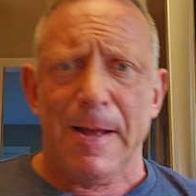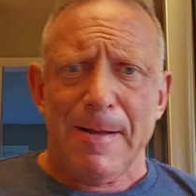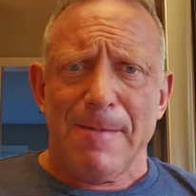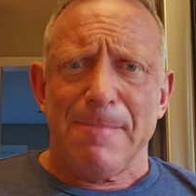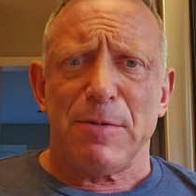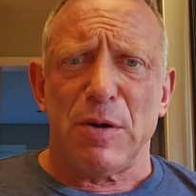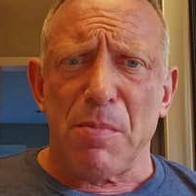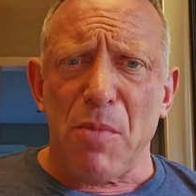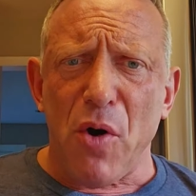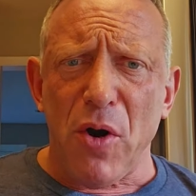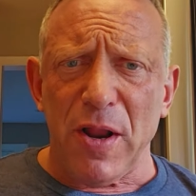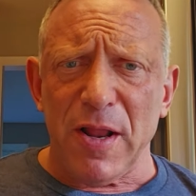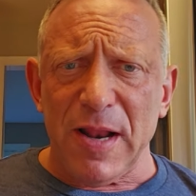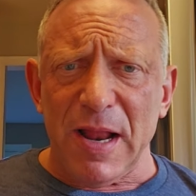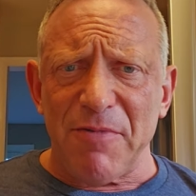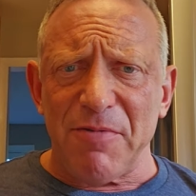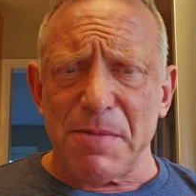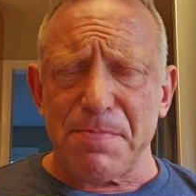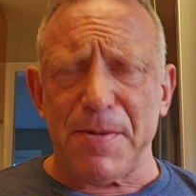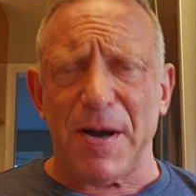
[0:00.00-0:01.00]
Good morning,
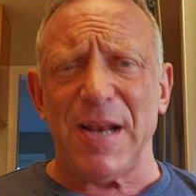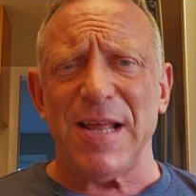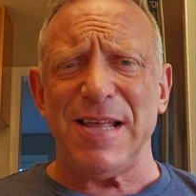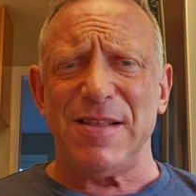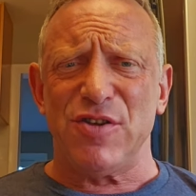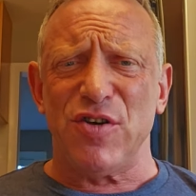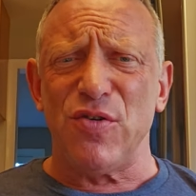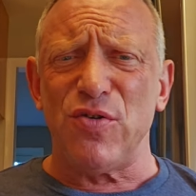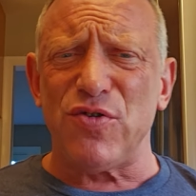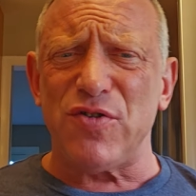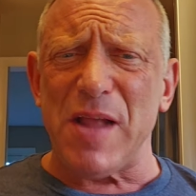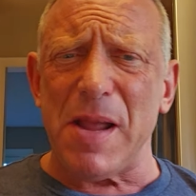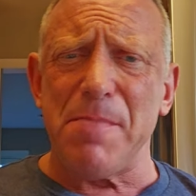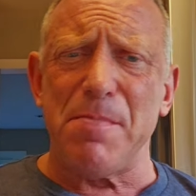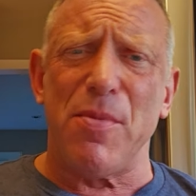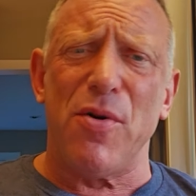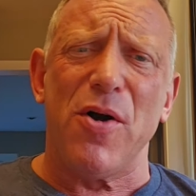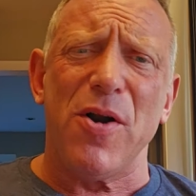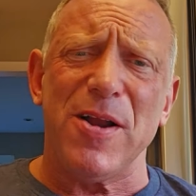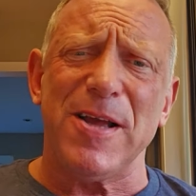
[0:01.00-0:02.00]
everybody. Tuesday
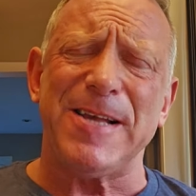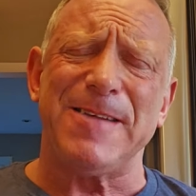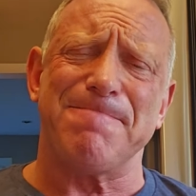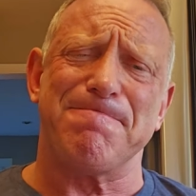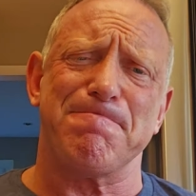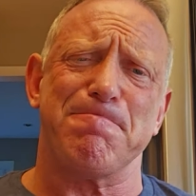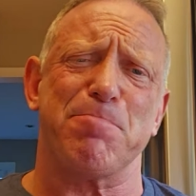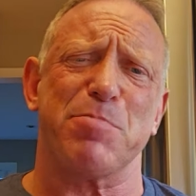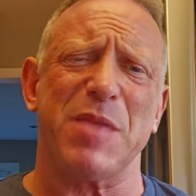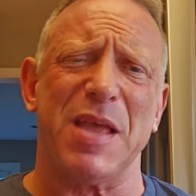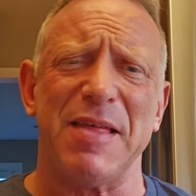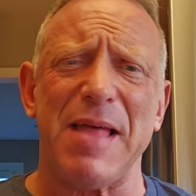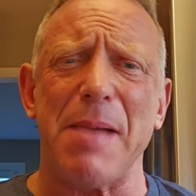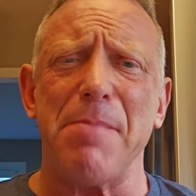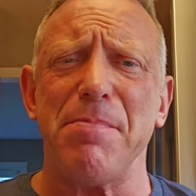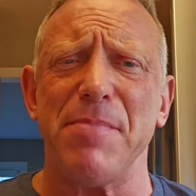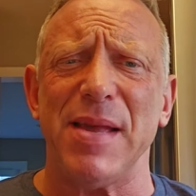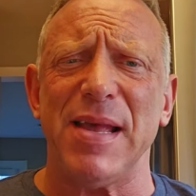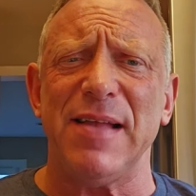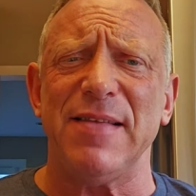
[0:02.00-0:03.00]
morning.
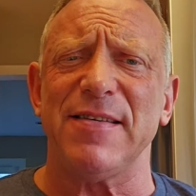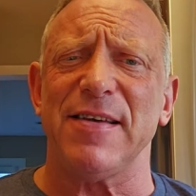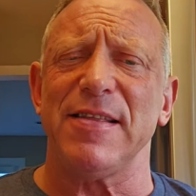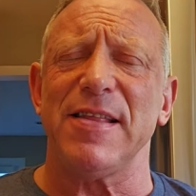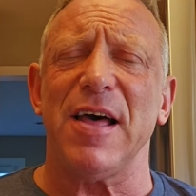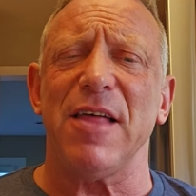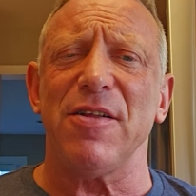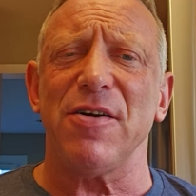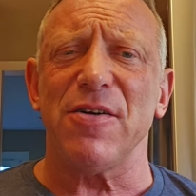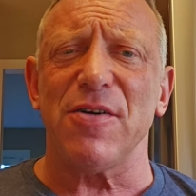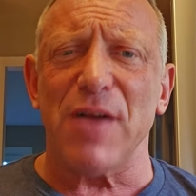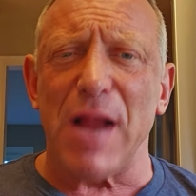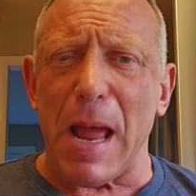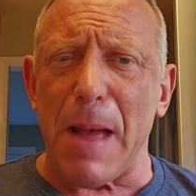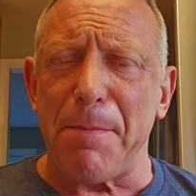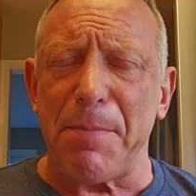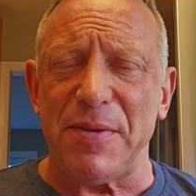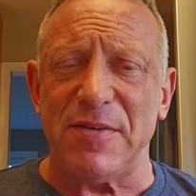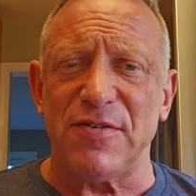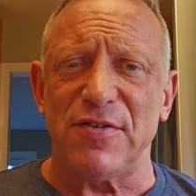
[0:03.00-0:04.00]
That means another
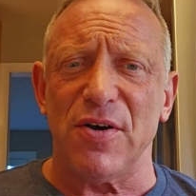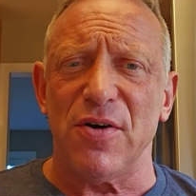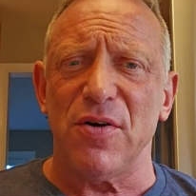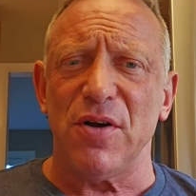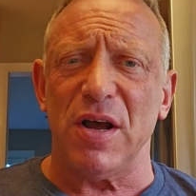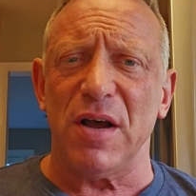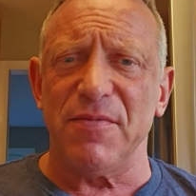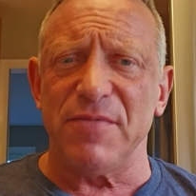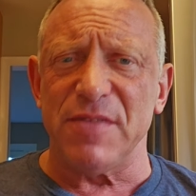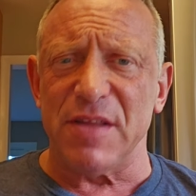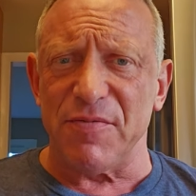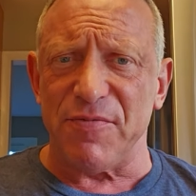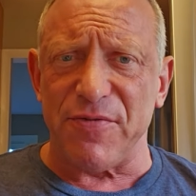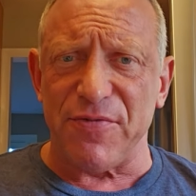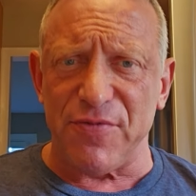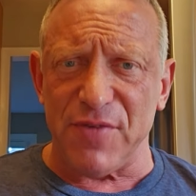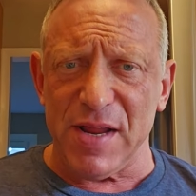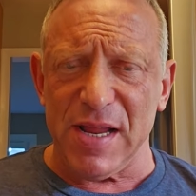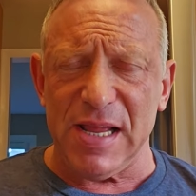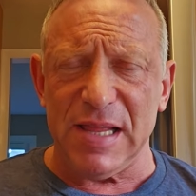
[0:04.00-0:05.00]
episode of the
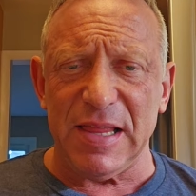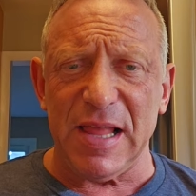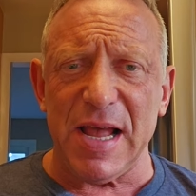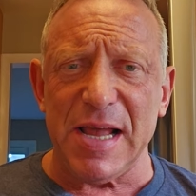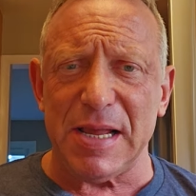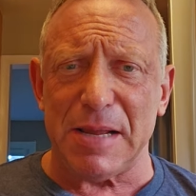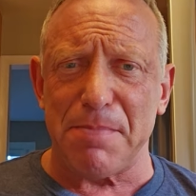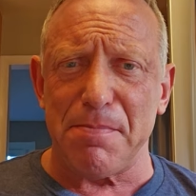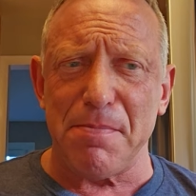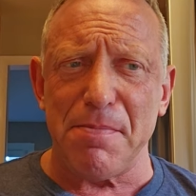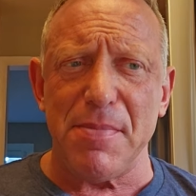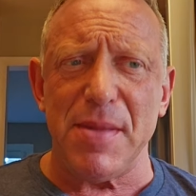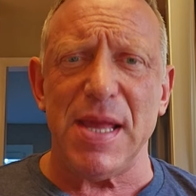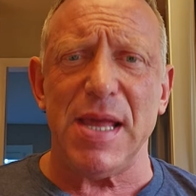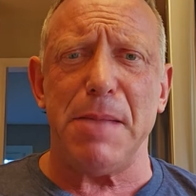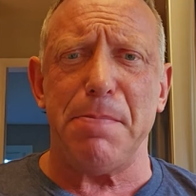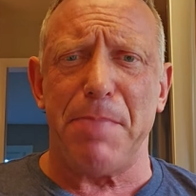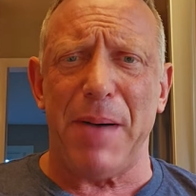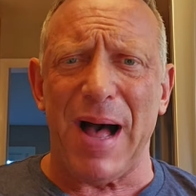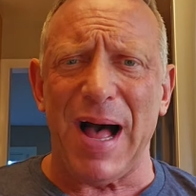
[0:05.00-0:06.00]
Free Like
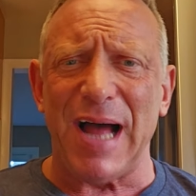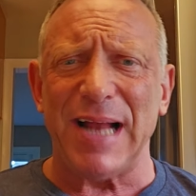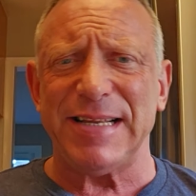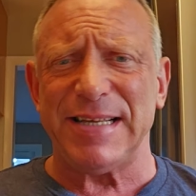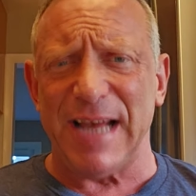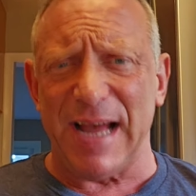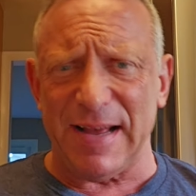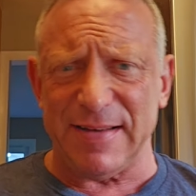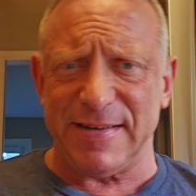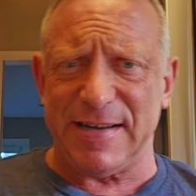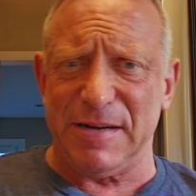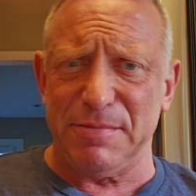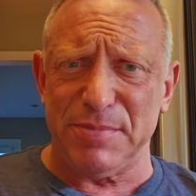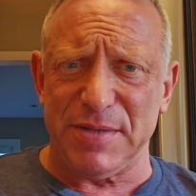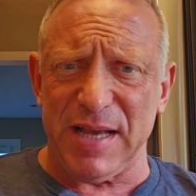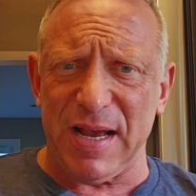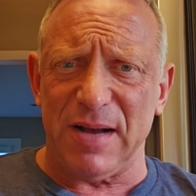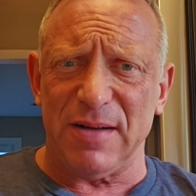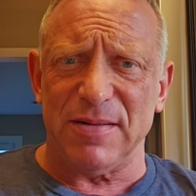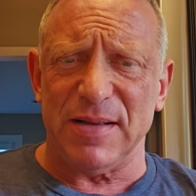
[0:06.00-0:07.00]
Me podcast comes
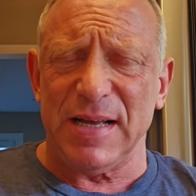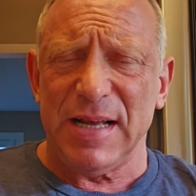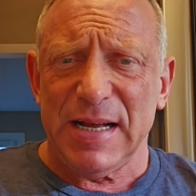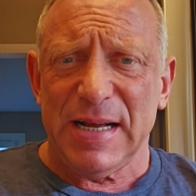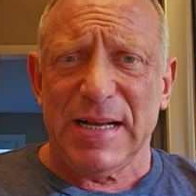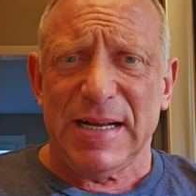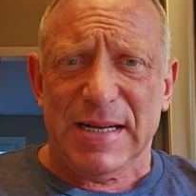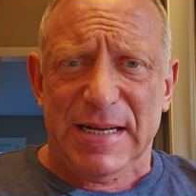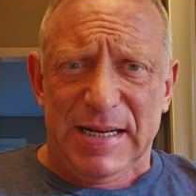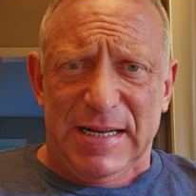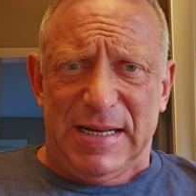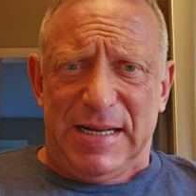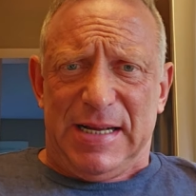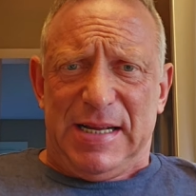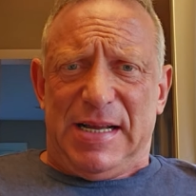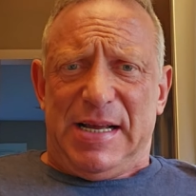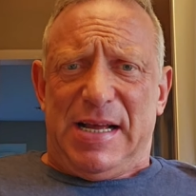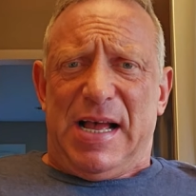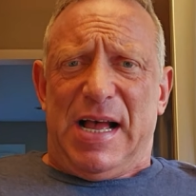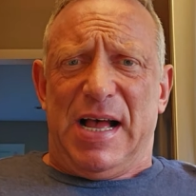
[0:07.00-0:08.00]
out.
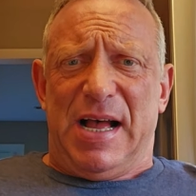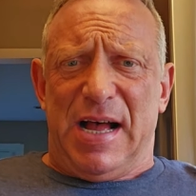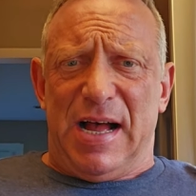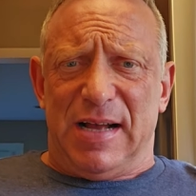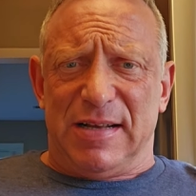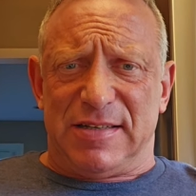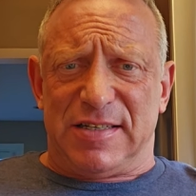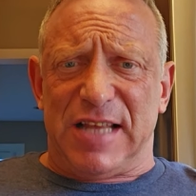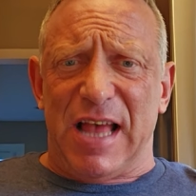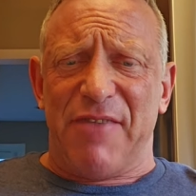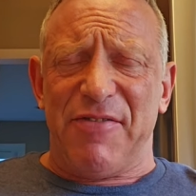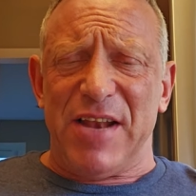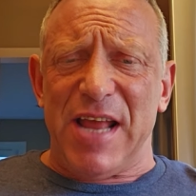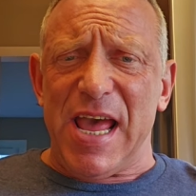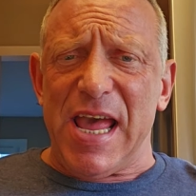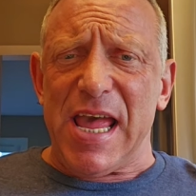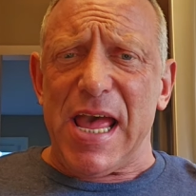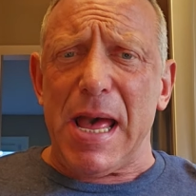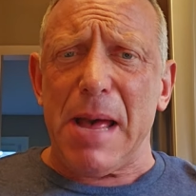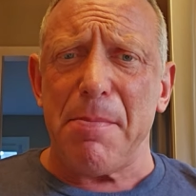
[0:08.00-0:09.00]
Oh, 7
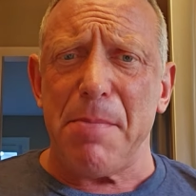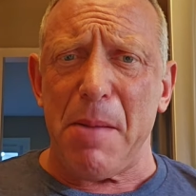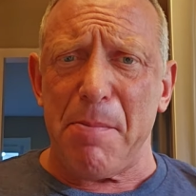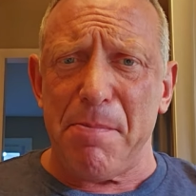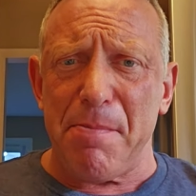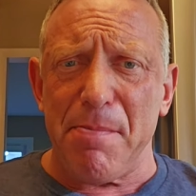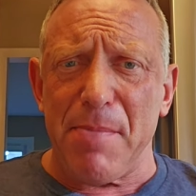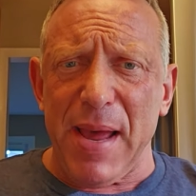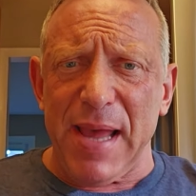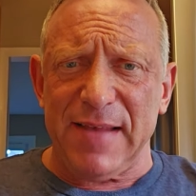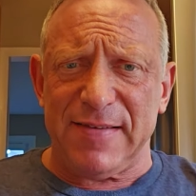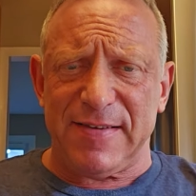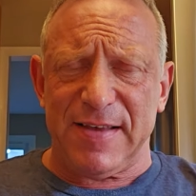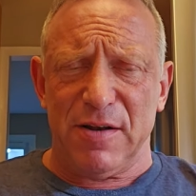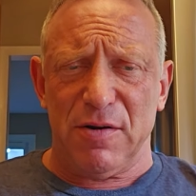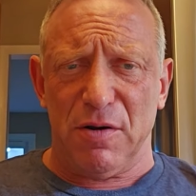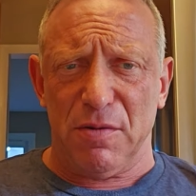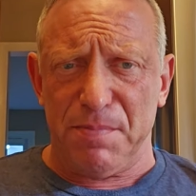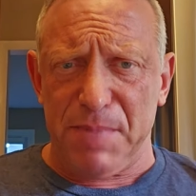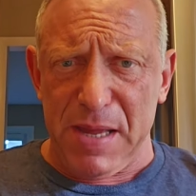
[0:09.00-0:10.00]
a.m. Mason
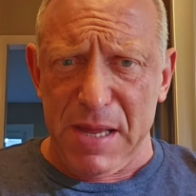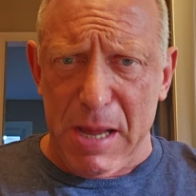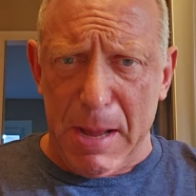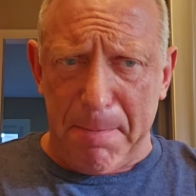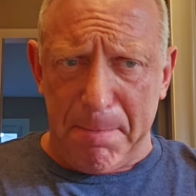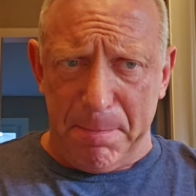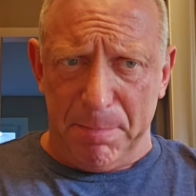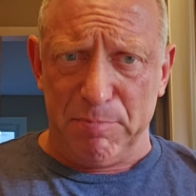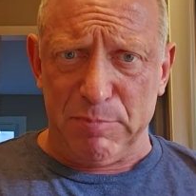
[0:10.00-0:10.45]
will be up.